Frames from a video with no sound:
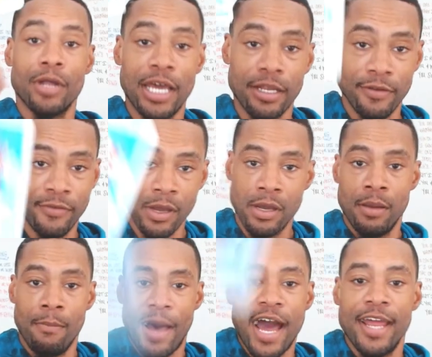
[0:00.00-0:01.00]
collective.
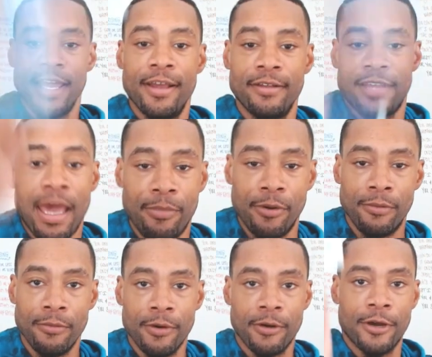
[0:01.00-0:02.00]
By example,
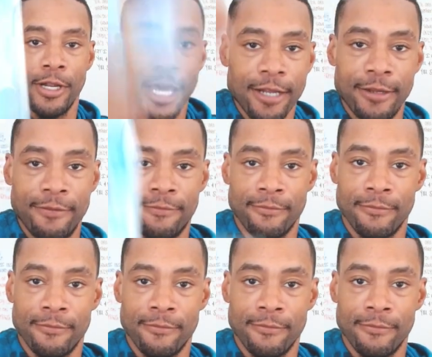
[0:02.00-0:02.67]
collective.